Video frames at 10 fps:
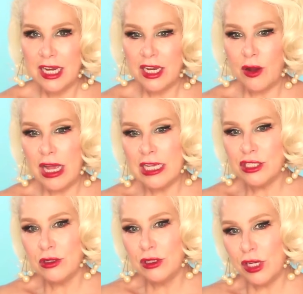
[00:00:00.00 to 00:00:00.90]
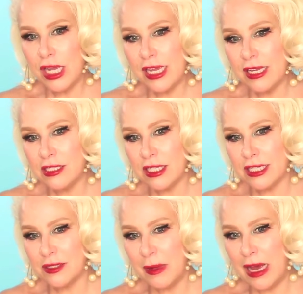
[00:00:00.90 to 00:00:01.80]
Now, as you're looking into
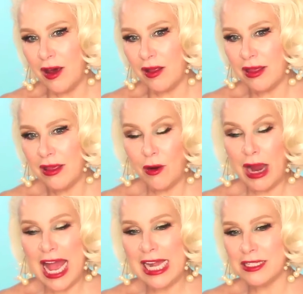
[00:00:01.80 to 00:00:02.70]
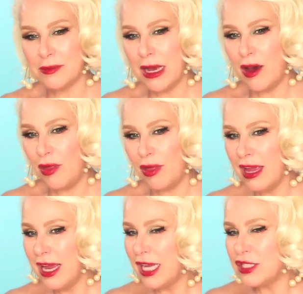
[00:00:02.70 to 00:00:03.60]
his mouth or at his mouth,
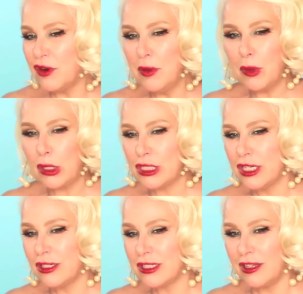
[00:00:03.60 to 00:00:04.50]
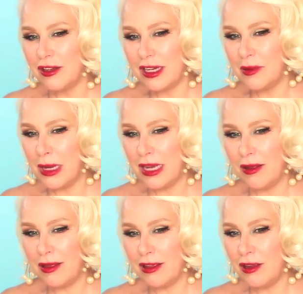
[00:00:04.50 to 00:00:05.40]
it's very personal to look at a
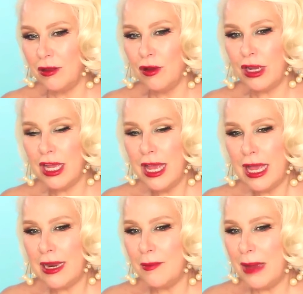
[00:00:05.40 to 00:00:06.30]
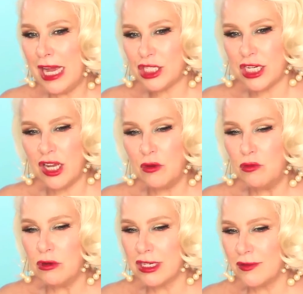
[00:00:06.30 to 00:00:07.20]
mouth. You look and imagine how
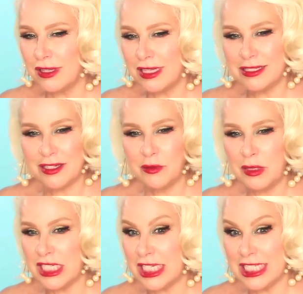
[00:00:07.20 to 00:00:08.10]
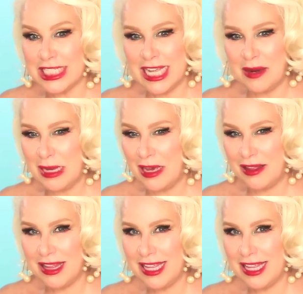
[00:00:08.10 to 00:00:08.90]
wonderful that's going to be to kiss that mouth.